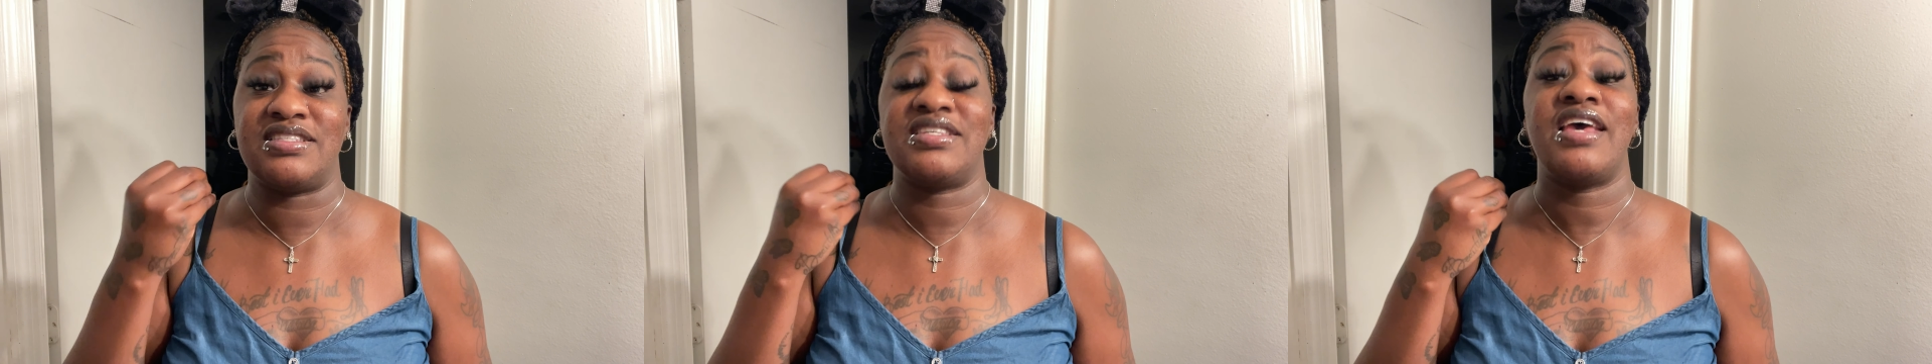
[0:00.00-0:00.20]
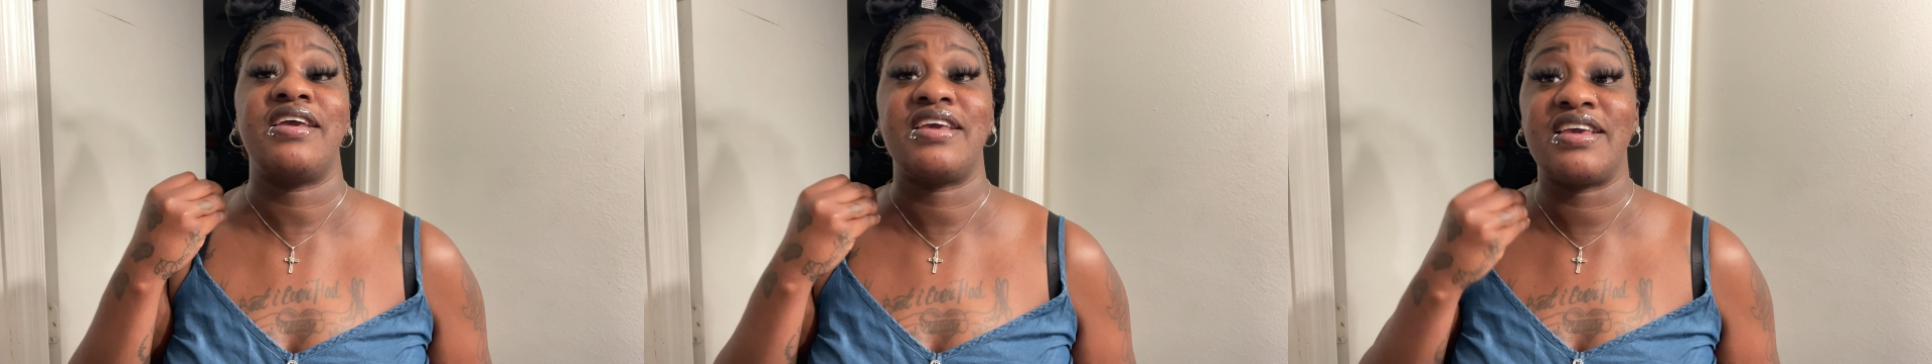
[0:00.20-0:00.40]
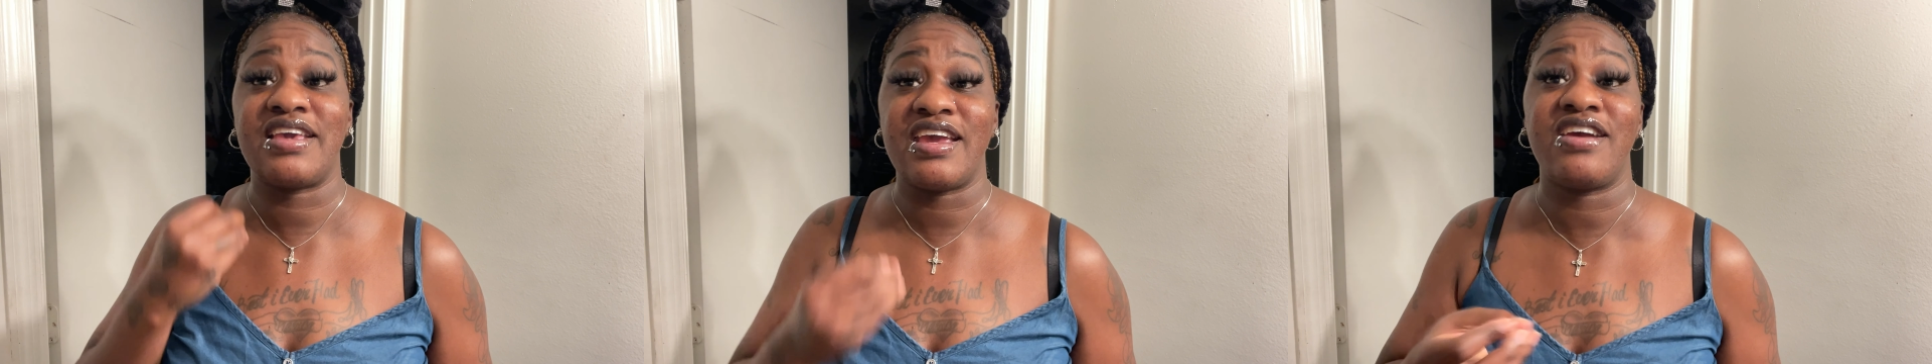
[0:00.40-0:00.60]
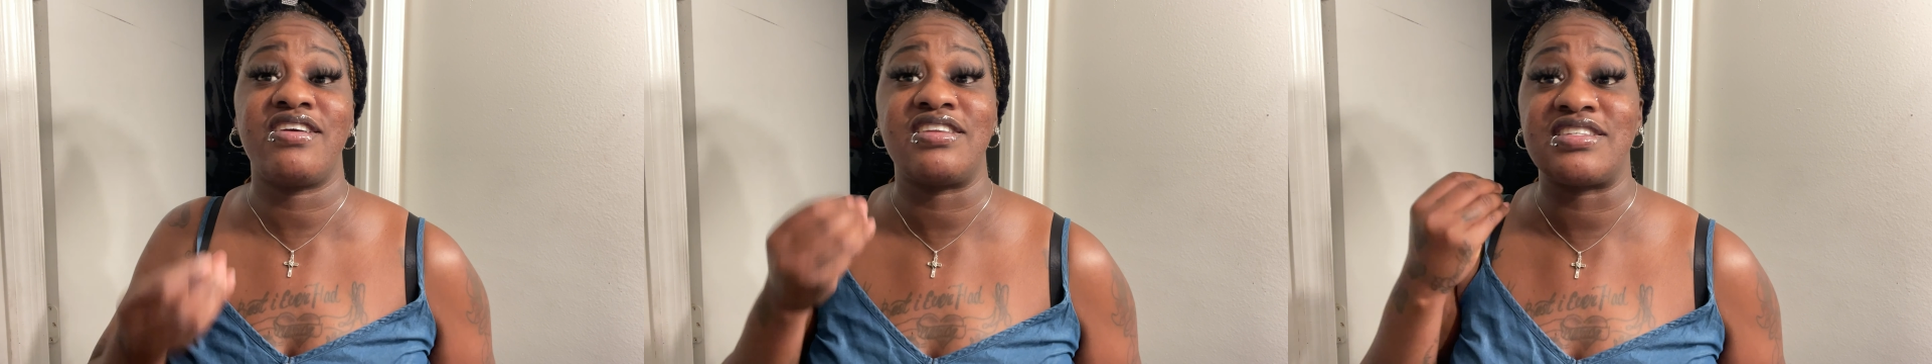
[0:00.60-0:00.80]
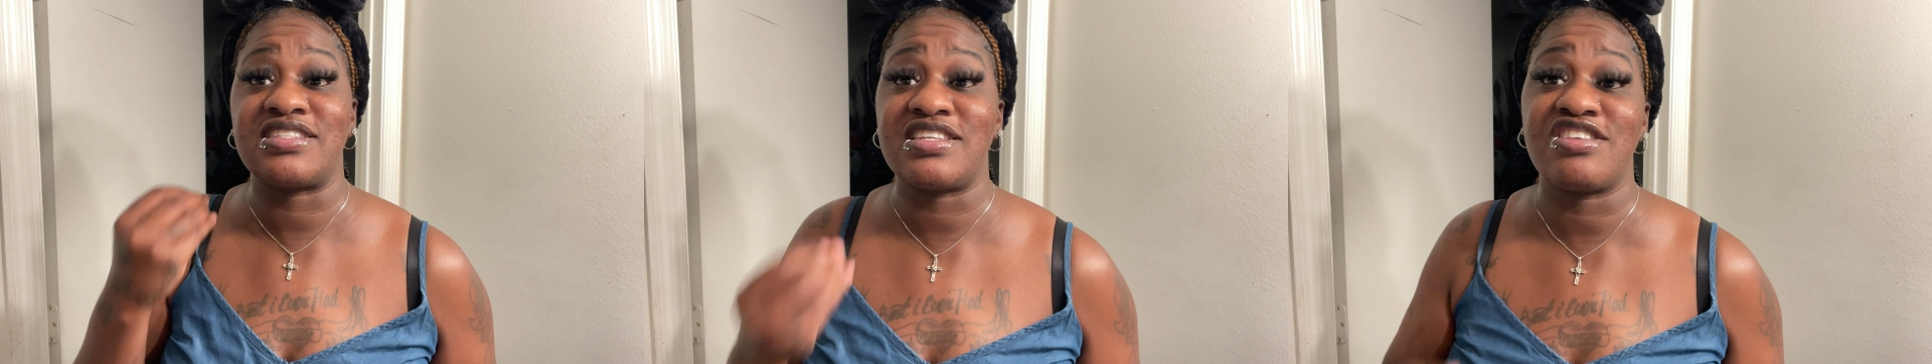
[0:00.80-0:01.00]
taking care of
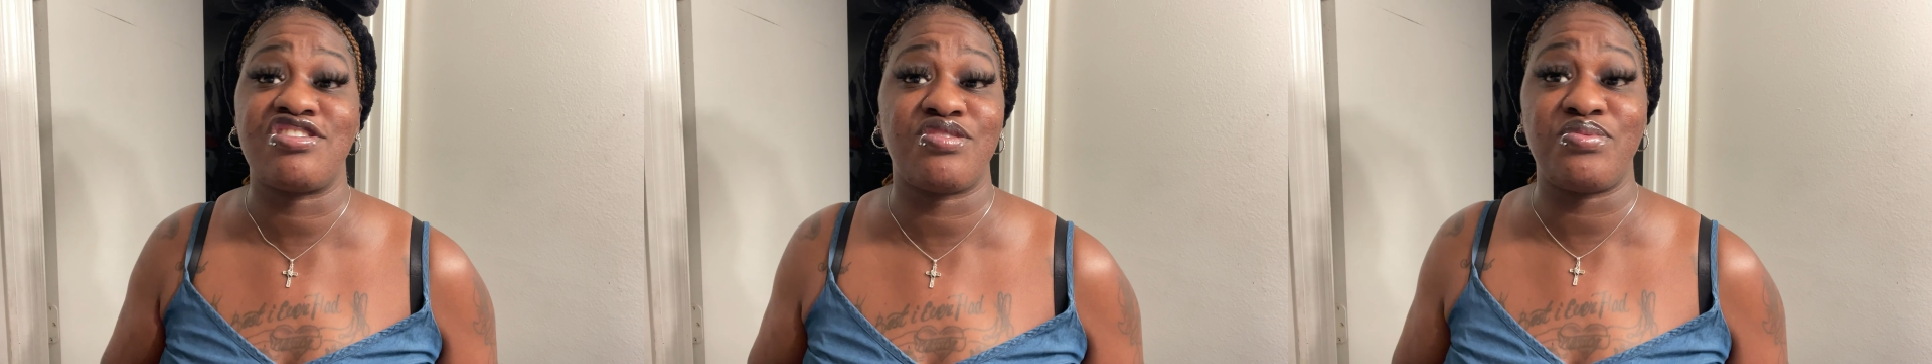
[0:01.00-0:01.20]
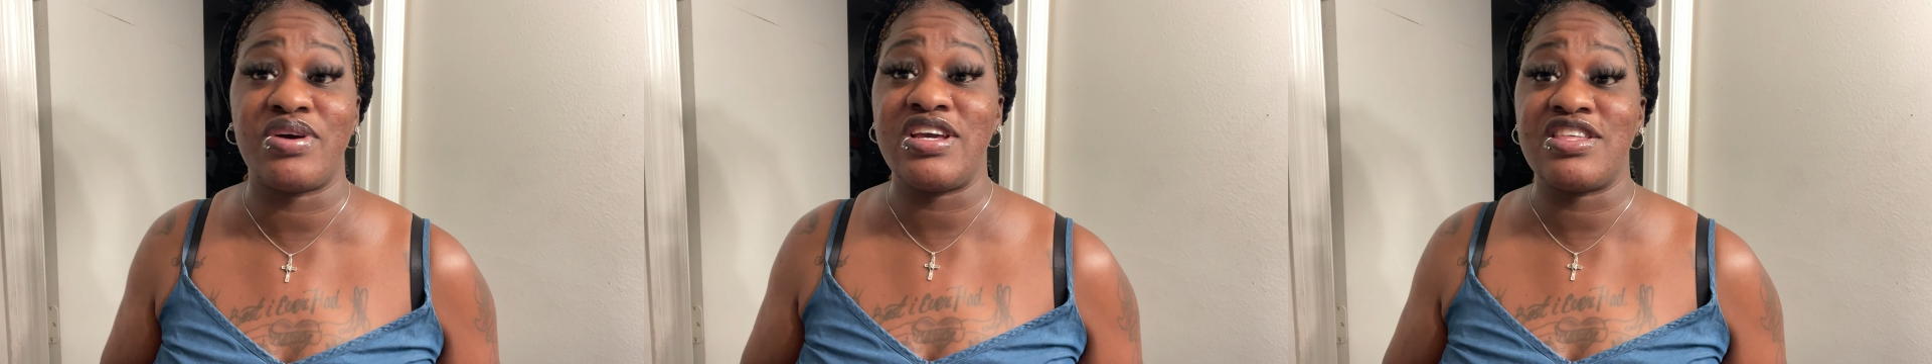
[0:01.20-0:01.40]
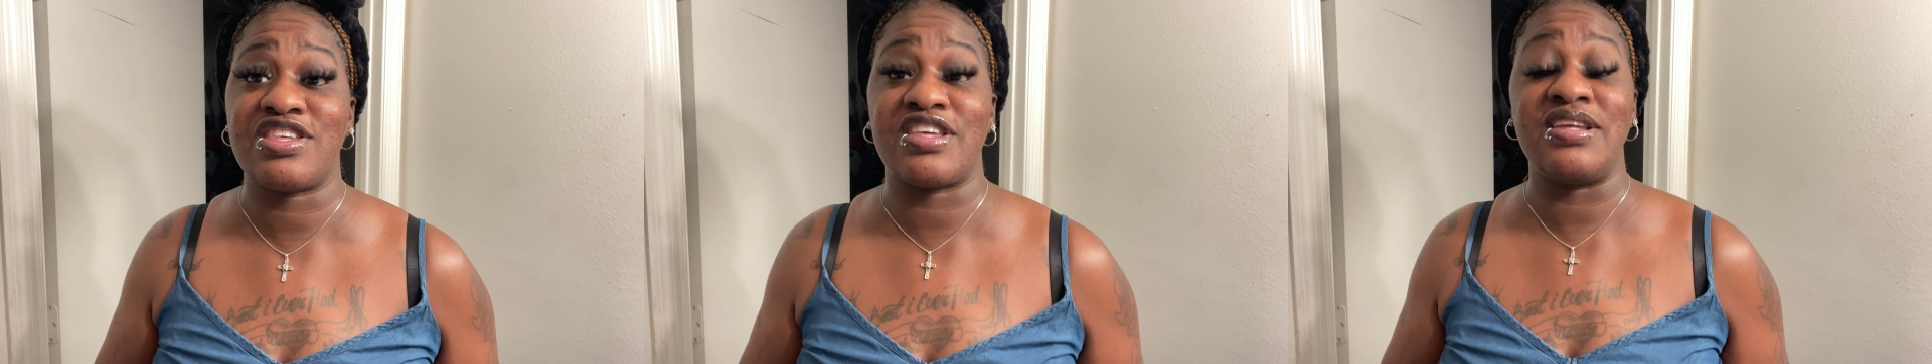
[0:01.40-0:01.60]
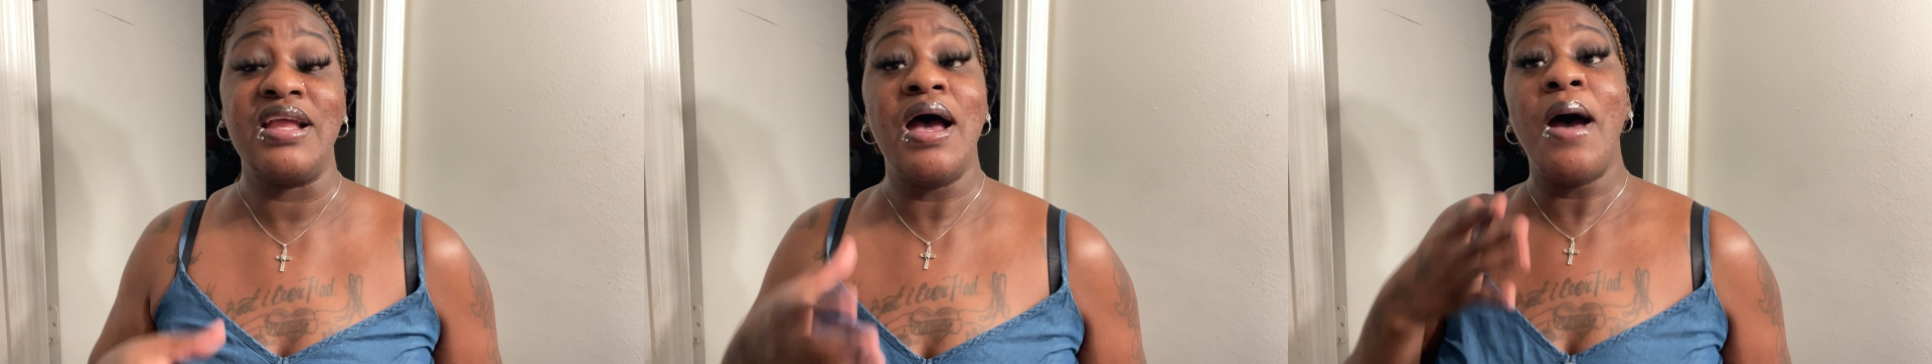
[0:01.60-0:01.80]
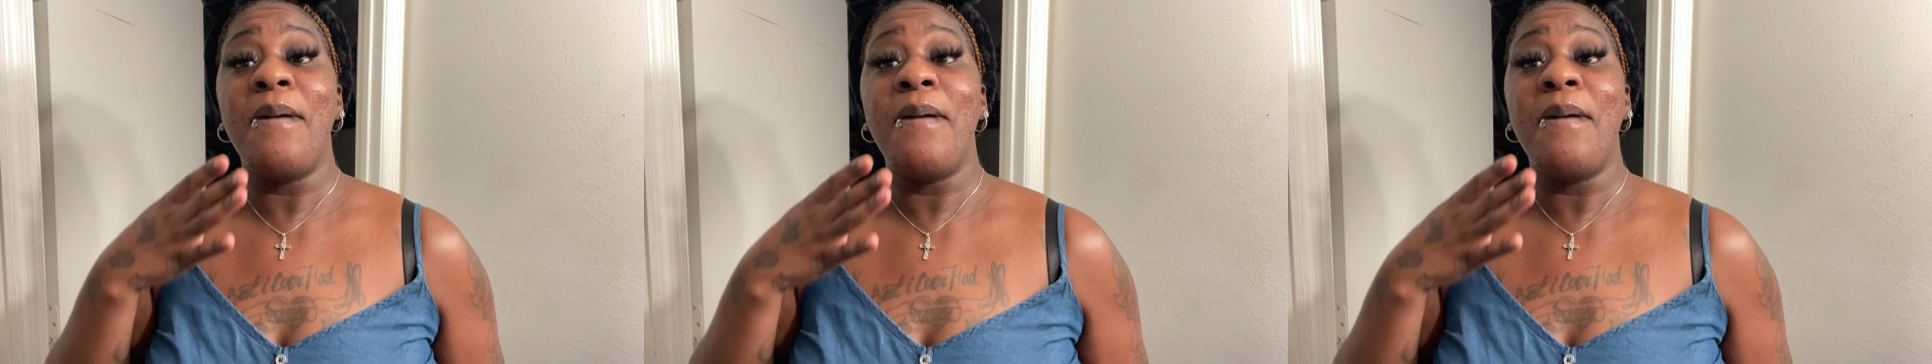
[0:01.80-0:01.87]
the situation.